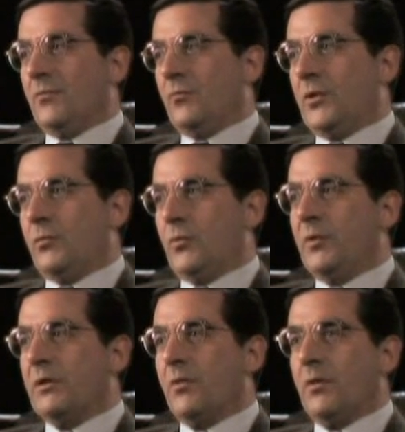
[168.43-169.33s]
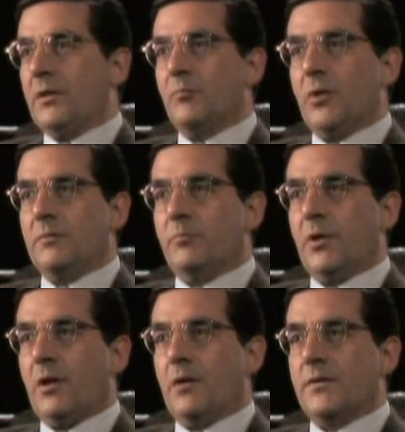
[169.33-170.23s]
what would be called in modern
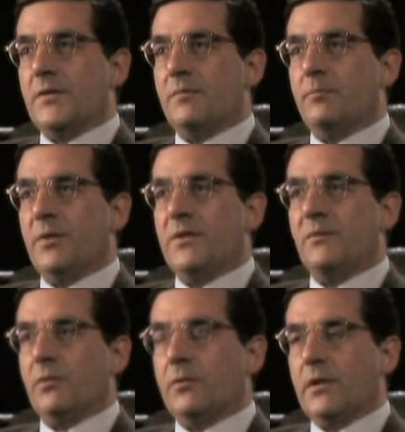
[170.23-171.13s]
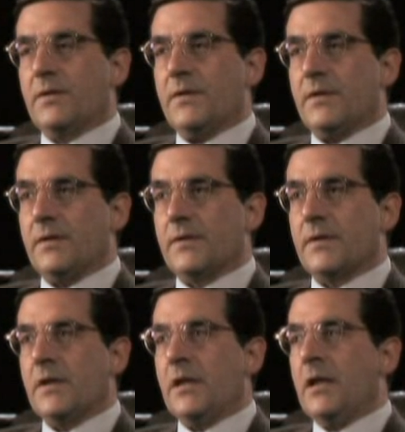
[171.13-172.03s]
parlance peaceful
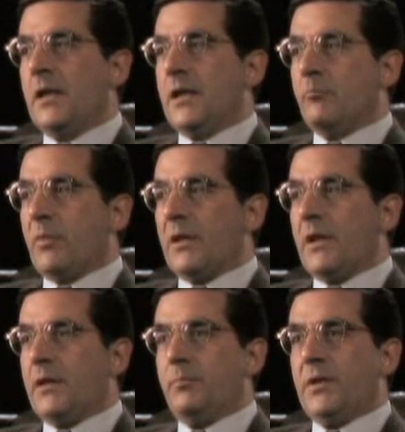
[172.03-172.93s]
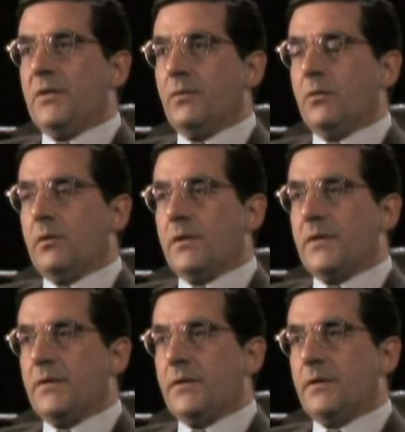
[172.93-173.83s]
coexistence. But that peaceful
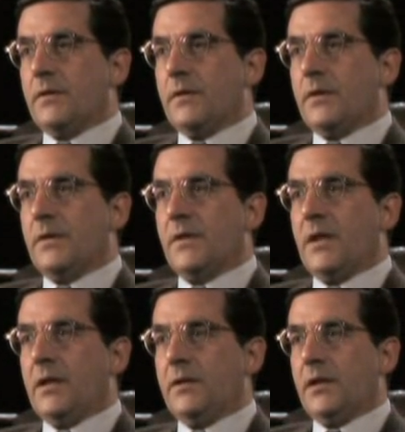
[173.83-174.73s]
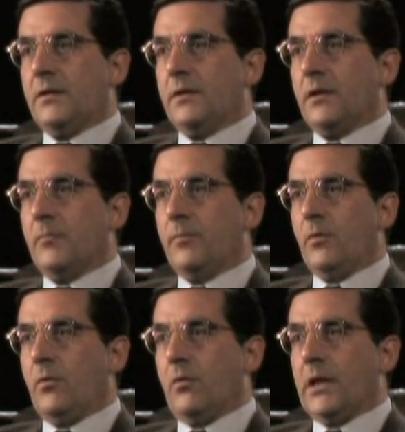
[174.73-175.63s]
coexistence is a tactical
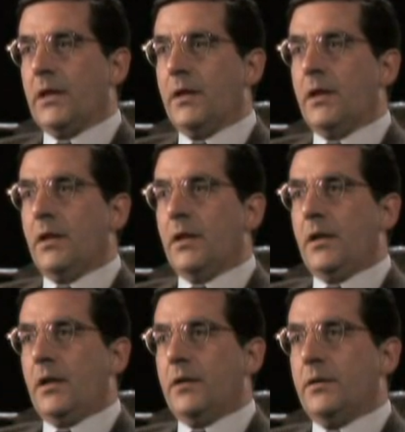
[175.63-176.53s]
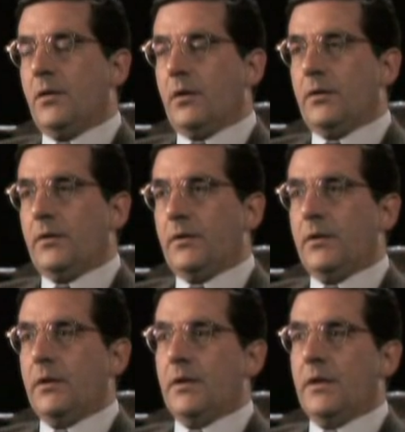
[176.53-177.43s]
ploy and not
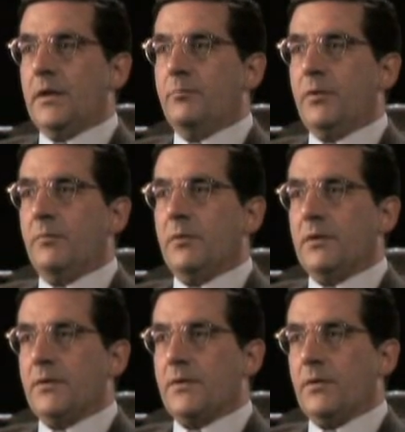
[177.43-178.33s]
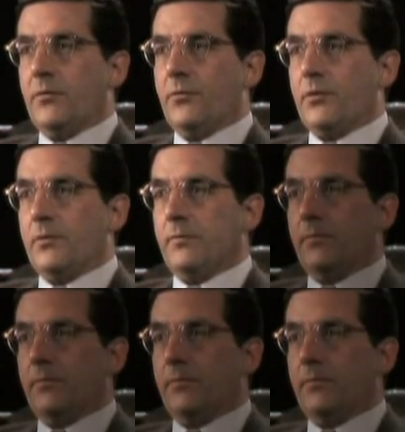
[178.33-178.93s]
a permanent solution.